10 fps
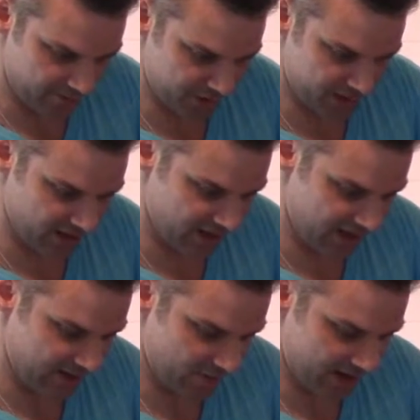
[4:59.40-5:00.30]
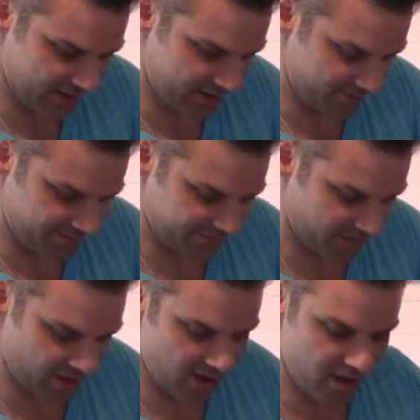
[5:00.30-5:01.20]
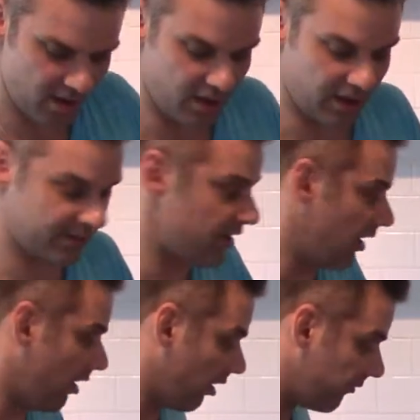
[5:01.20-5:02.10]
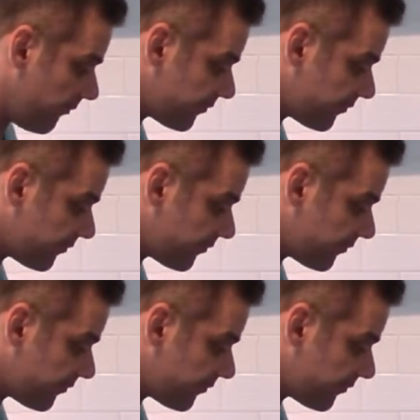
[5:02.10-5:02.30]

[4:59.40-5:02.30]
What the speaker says: I'm just gonna let it rest until